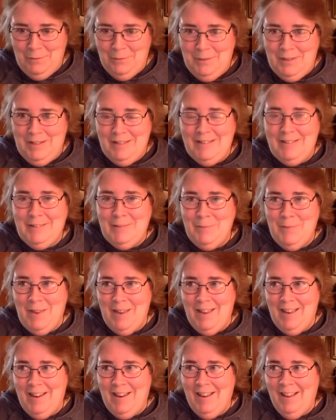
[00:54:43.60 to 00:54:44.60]
we
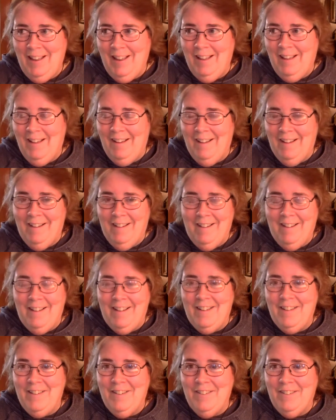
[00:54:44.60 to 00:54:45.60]
spent
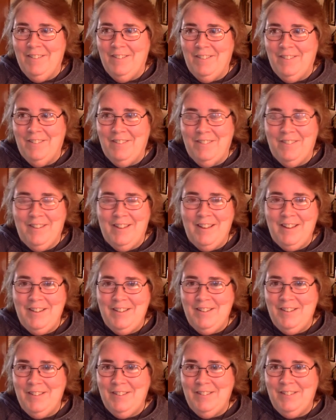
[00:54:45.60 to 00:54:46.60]
I don't
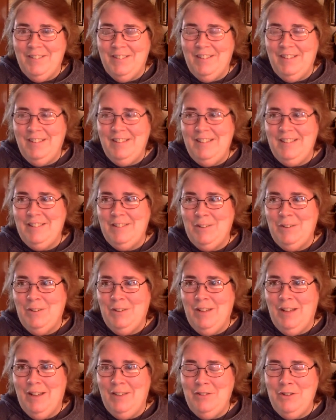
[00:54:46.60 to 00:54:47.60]
know, at least a
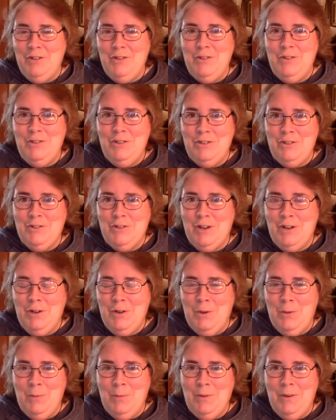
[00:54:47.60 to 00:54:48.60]
whole afternoon just trying to
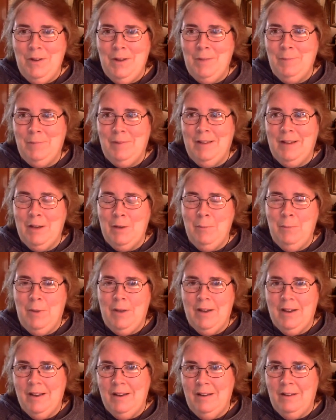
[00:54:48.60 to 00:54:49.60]
open up like a
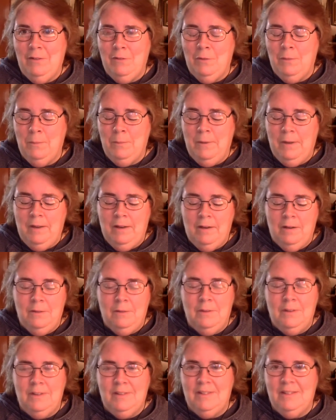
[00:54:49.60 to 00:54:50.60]
bucket of them, and it
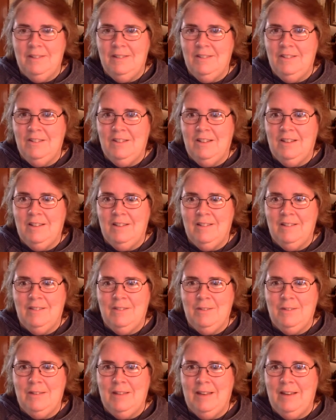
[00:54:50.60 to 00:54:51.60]
was
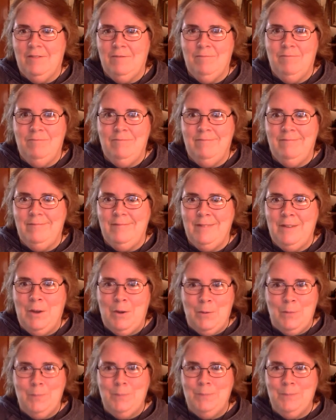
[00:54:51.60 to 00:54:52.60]
like
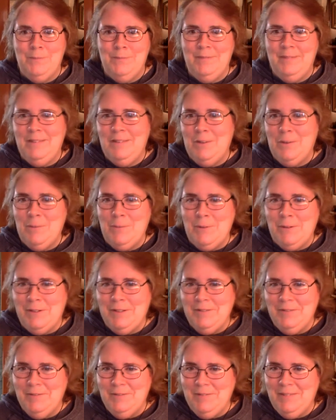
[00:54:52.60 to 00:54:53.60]
no, No
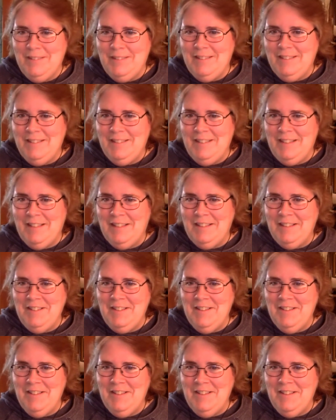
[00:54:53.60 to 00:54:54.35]
more. This is it.